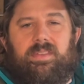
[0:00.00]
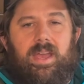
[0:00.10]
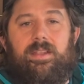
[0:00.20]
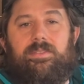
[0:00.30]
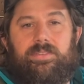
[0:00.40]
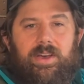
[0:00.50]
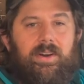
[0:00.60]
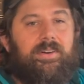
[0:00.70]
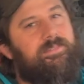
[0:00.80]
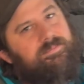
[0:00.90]
tent.
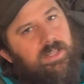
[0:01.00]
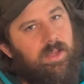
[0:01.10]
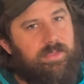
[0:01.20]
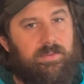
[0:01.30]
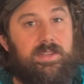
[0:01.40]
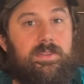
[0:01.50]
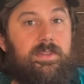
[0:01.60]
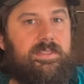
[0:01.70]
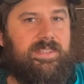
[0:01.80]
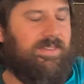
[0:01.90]
So, 3
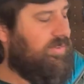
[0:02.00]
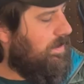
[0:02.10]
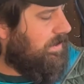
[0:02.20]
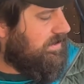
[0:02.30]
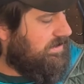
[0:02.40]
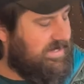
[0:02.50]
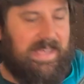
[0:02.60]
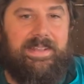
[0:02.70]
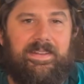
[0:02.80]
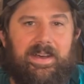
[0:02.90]
dudes in a 3-person
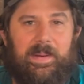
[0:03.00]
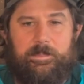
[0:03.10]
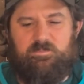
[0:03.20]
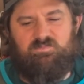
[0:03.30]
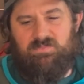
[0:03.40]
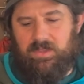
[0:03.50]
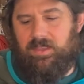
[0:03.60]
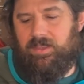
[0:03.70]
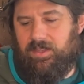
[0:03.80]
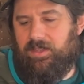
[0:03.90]
tent.
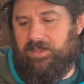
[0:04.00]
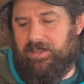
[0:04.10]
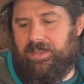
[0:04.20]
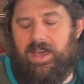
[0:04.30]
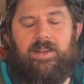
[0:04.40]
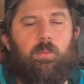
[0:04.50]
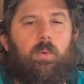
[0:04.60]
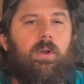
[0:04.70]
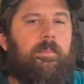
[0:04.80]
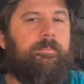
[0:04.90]
Got
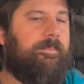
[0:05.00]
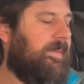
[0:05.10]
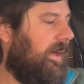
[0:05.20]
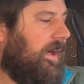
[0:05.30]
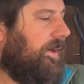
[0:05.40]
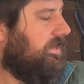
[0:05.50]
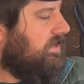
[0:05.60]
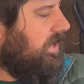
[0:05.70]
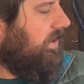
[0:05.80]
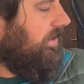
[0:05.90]
warm,
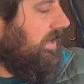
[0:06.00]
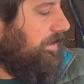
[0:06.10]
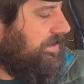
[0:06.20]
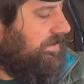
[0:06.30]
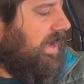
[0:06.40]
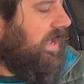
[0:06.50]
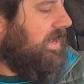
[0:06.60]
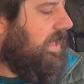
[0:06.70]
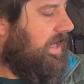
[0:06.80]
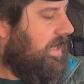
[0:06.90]
so it was
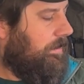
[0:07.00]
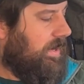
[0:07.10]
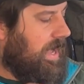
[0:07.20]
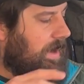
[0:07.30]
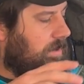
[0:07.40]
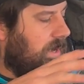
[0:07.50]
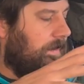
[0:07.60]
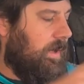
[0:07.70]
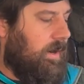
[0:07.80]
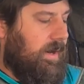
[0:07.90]
fine. But I brought
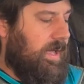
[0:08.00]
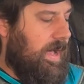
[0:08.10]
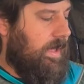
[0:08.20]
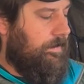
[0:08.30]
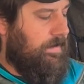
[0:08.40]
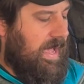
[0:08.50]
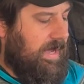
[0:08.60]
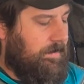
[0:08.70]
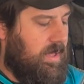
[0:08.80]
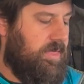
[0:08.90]
my REI
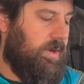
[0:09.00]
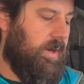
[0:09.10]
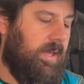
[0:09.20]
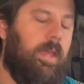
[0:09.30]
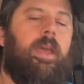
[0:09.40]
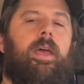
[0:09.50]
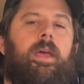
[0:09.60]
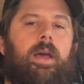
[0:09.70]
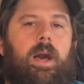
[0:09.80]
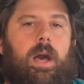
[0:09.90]
Magma 30.
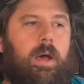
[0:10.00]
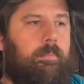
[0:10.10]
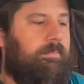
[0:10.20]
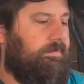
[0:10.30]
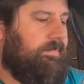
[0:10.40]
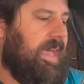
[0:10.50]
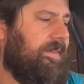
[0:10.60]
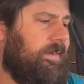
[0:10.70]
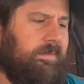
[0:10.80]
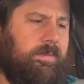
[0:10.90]
Haven't